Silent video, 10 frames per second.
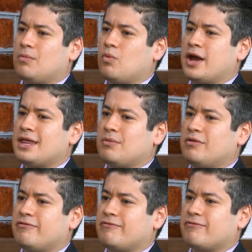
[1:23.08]
way that
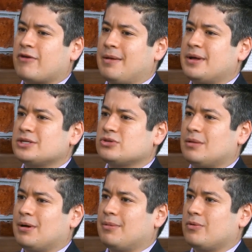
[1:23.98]
would frame it so
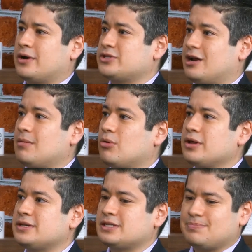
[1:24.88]
the public would understand how
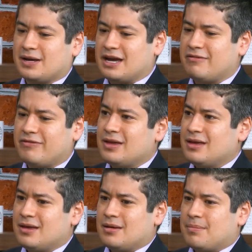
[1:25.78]
important this is, but kind of
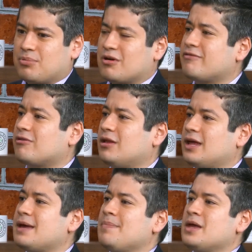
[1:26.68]

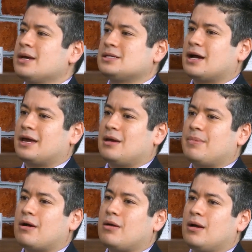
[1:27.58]
peripherally talking
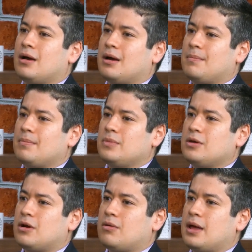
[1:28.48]
about,
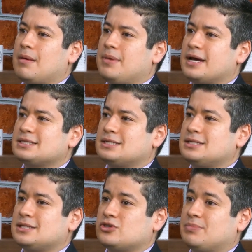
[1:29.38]
you know, MBS's
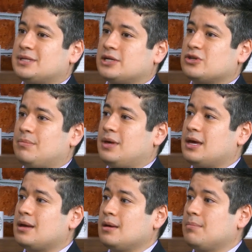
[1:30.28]
decision potentially
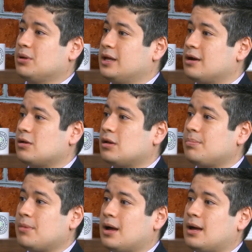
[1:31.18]
being
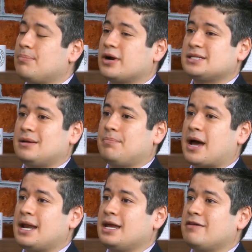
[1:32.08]
political. President
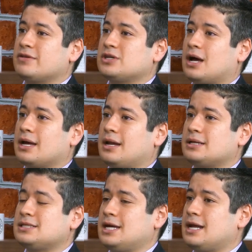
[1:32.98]
Biden gave a talk at a
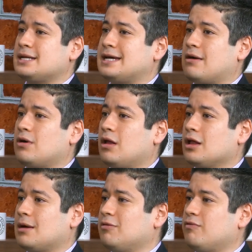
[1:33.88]
CNN town hall
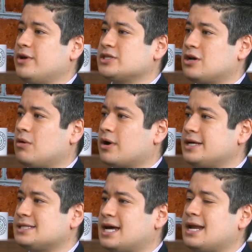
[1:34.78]
a couple of weeks ago where
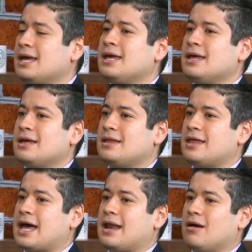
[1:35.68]
he said
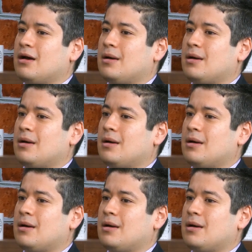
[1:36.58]
that